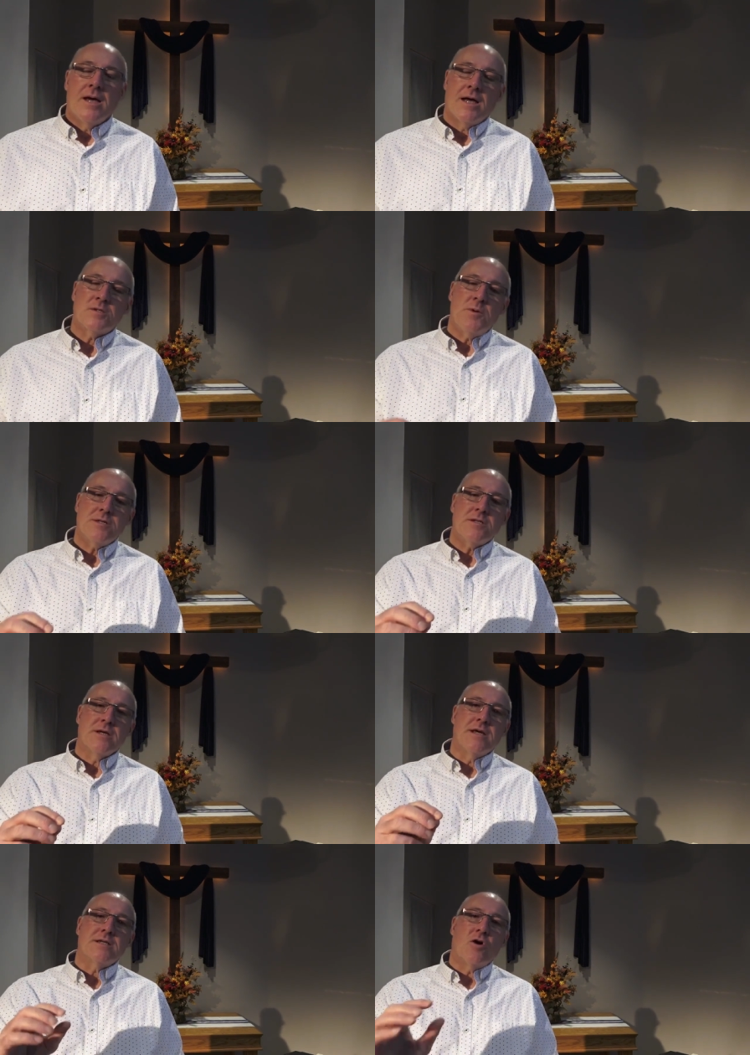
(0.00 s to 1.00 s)

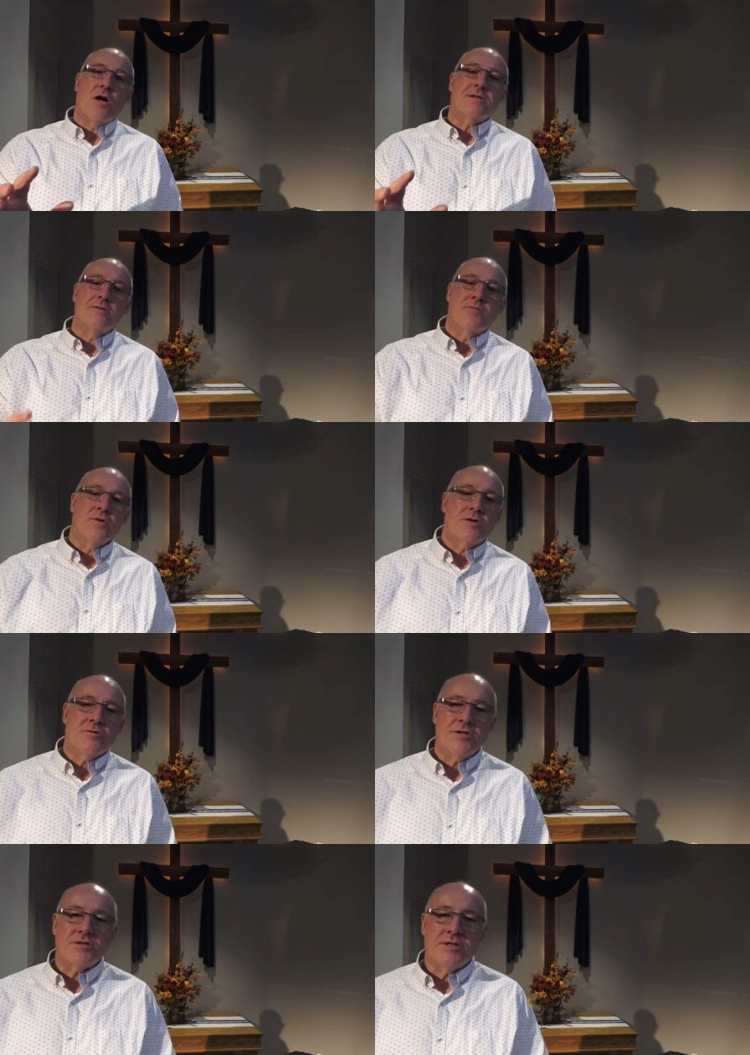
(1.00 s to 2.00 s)
Especially, it's awesome for the
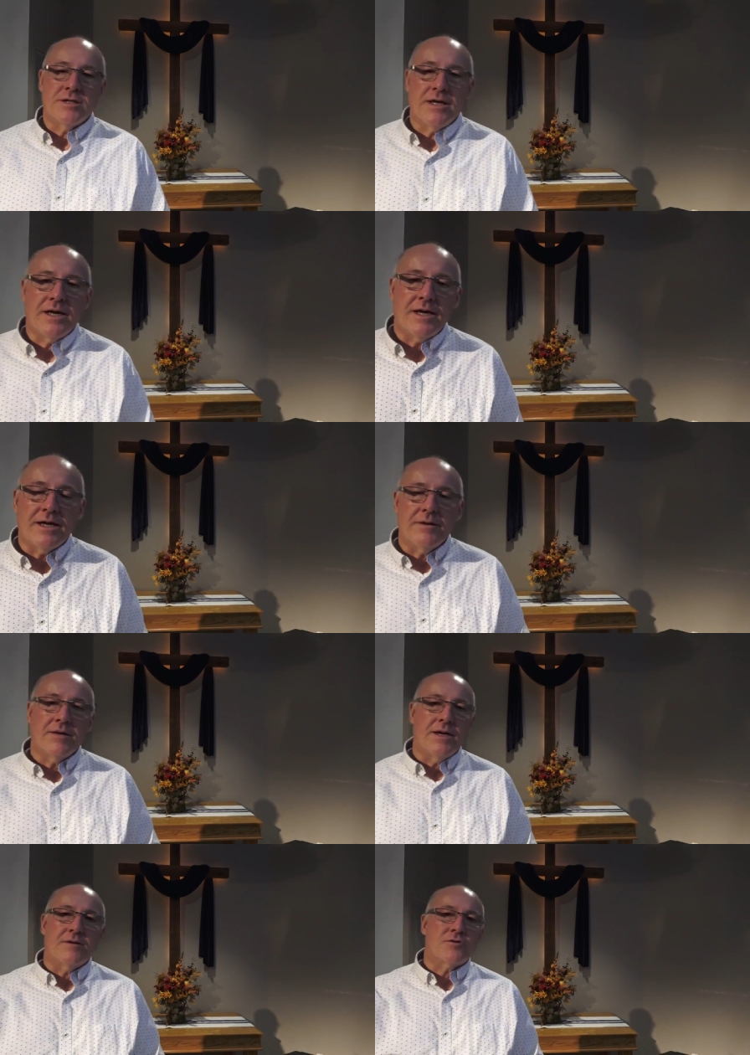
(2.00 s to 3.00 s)
Christian. It,
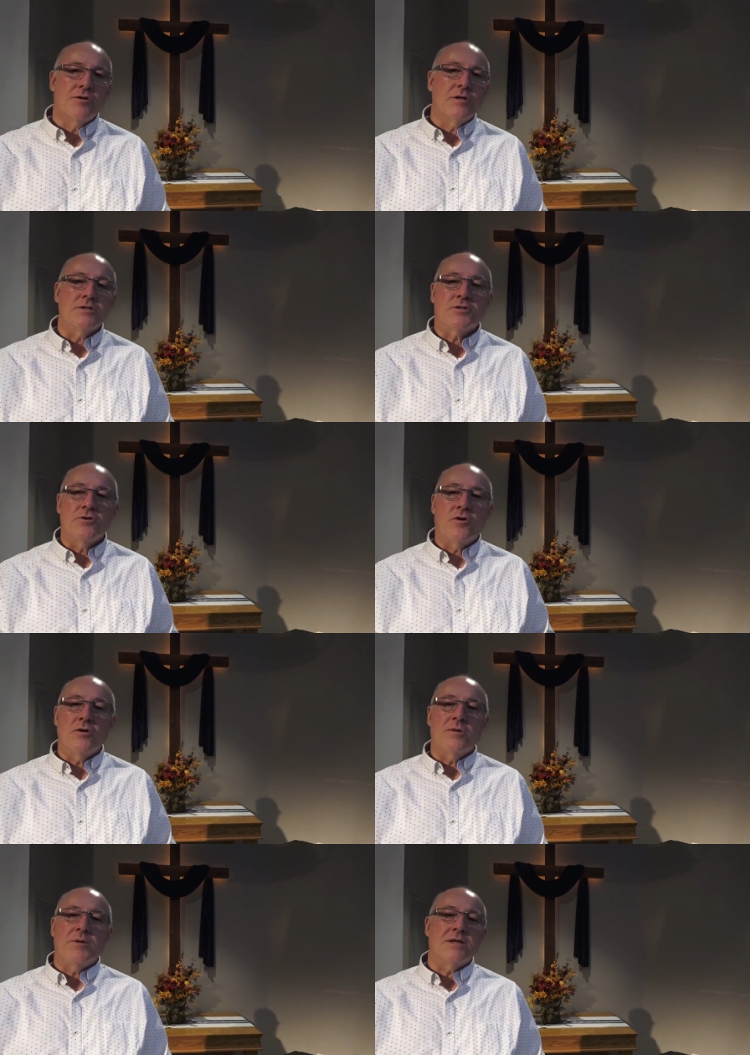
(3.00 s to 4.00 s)
it, it truly should
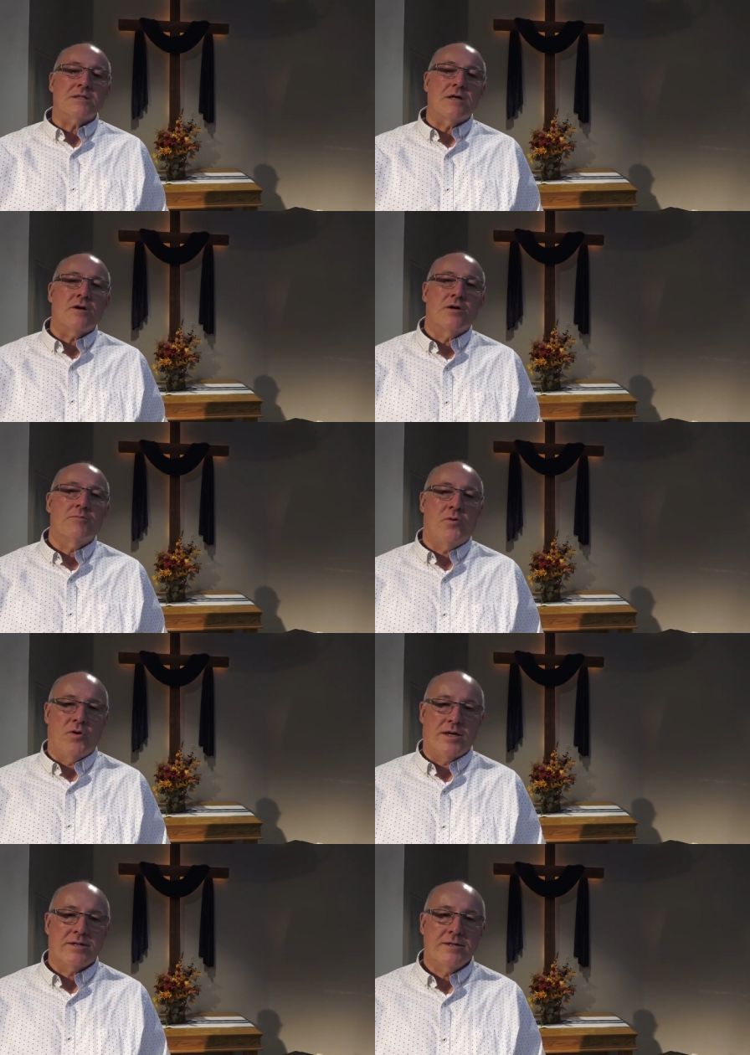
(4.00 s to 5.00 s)
only be a starting
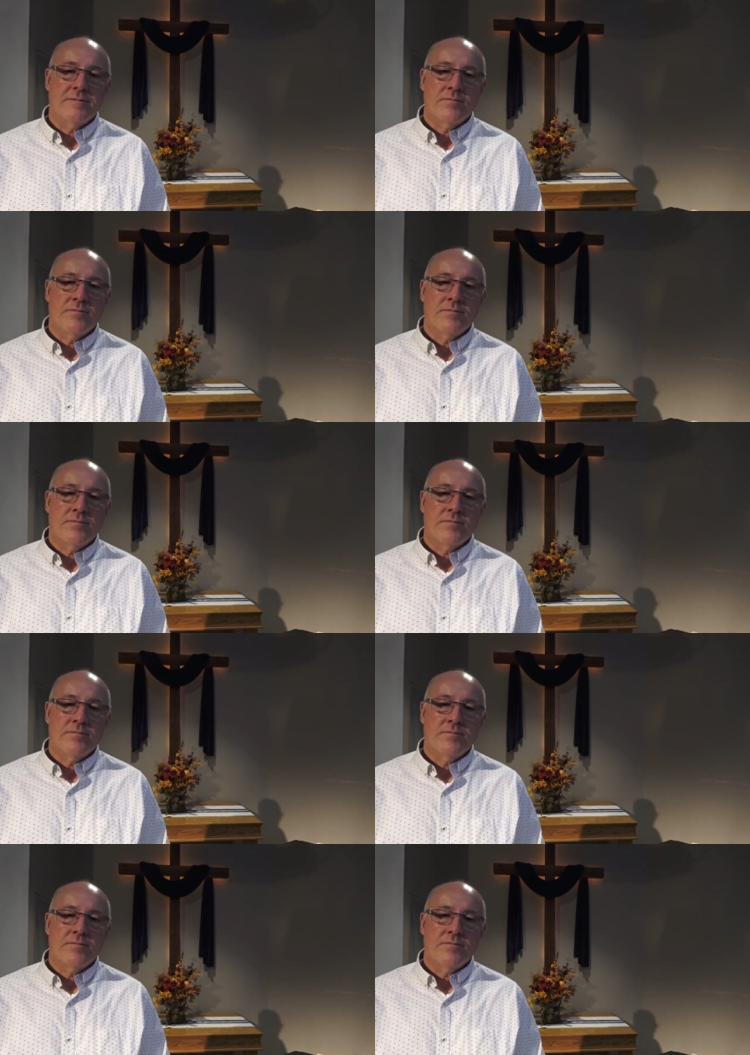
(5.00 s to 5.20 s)
point.